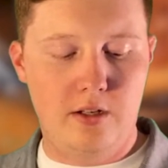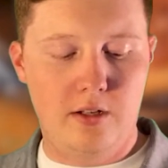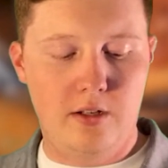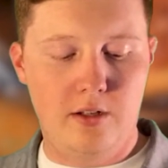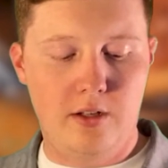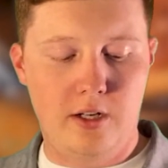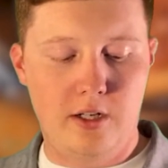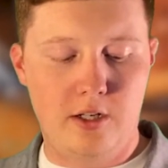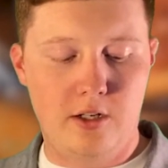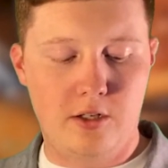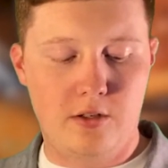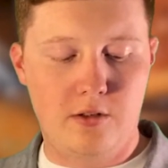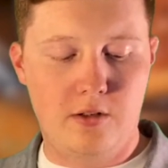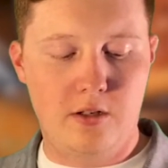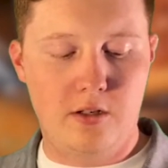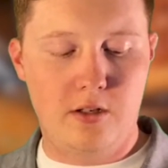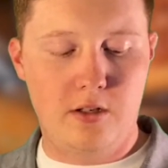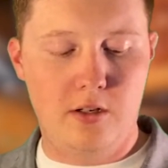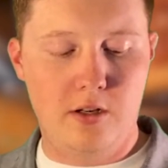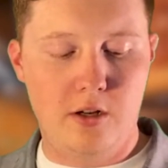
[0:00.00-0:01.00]
letting us
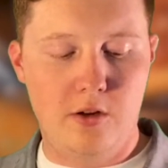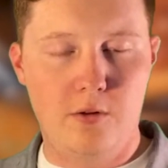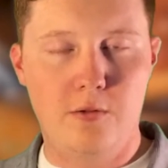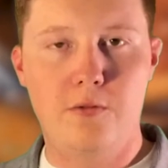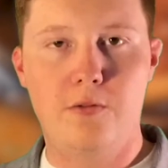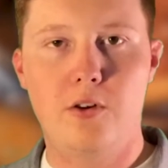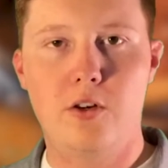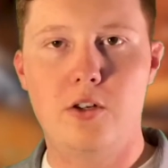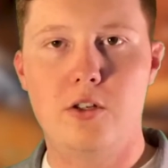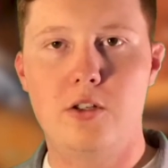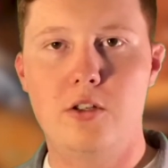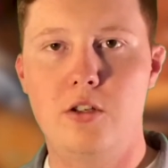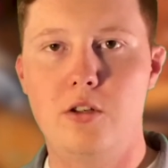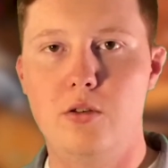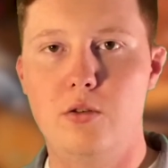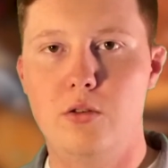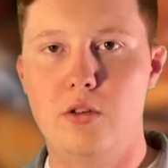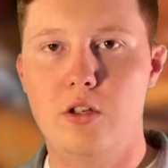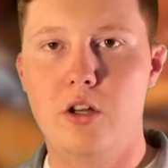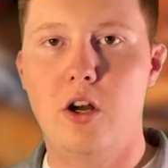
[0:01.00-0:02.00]
know first
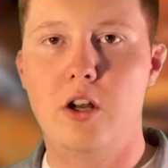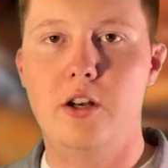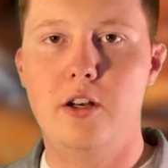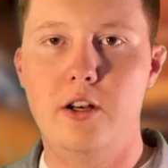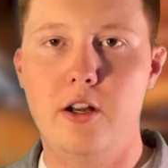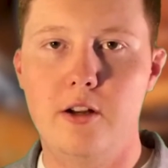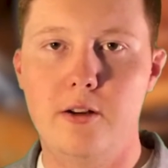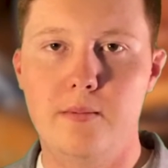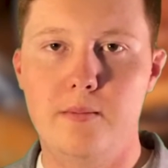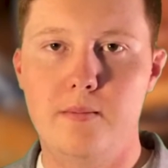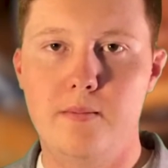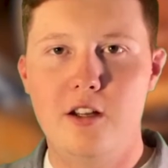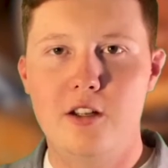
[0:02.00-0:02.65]
to cut it up.